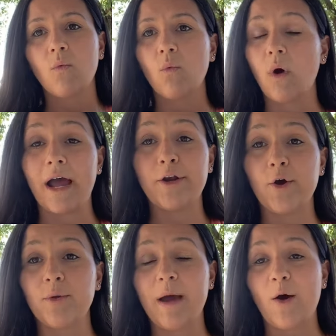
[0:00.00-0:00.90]
I
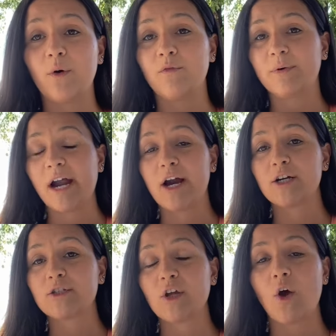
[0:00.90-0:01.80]
know the power of prayer.
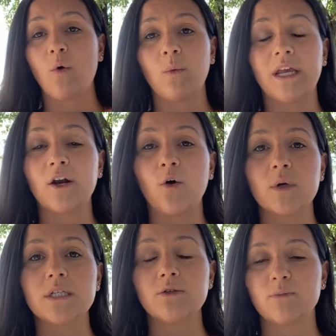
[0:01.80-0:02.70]
So we can
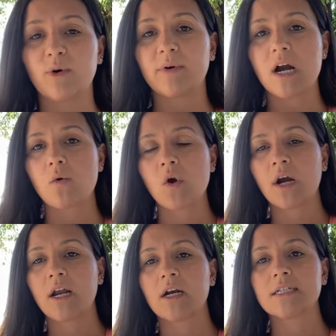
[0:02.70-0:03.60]
always use more prayer
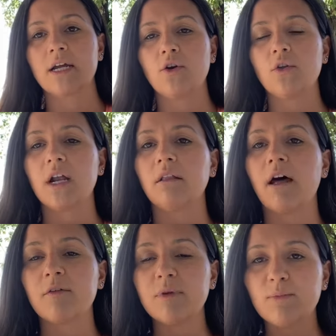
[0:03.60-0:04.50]
warriors. I know that a
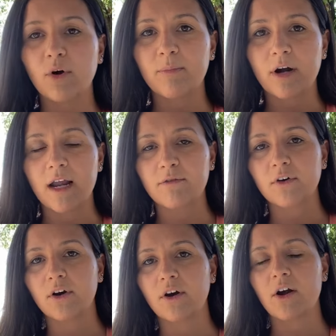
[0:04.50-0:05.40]
lot of people are praying for
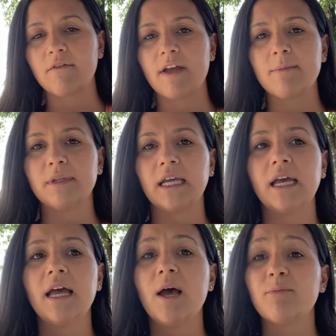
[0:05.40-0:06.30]
her and her family,
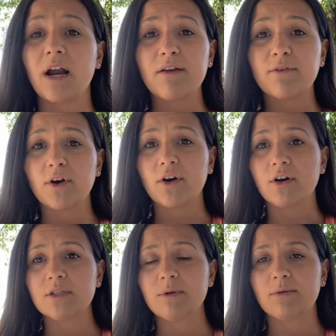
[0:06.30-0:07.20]
praying for
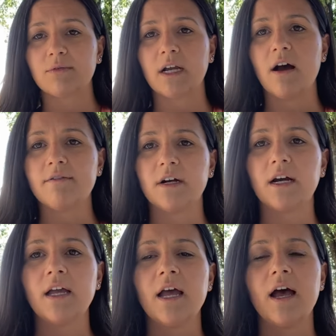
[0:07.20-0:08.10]
her to be able to
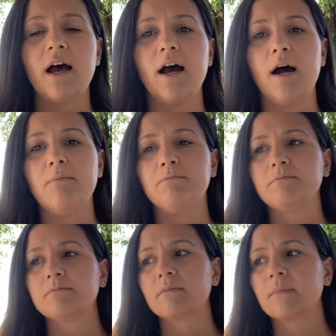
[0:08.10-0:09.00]
recover. Um,
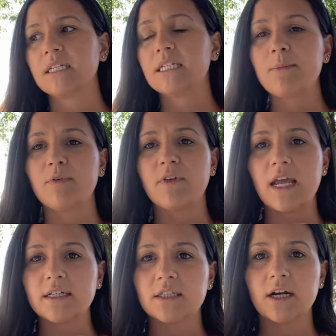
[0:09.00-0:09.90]
this type of
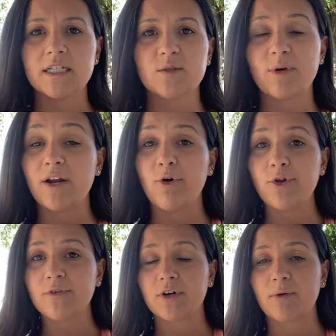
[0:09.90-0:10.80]
cancer has spread all
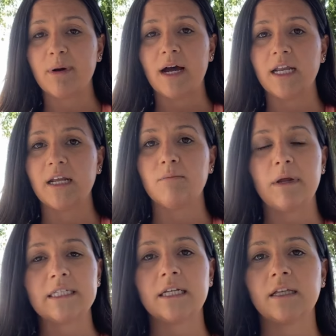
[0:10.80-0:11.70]
over her body. And
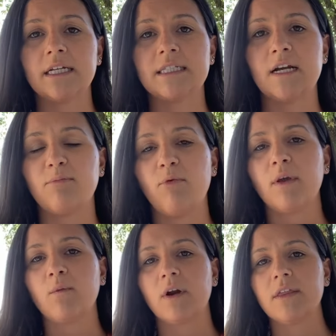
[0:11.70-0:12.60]
basically, it's at a
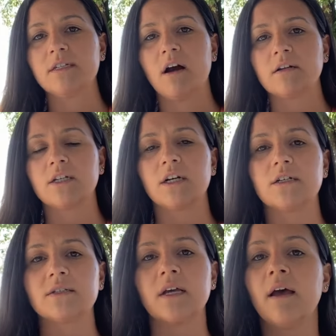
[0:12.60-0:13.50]
point where the doctors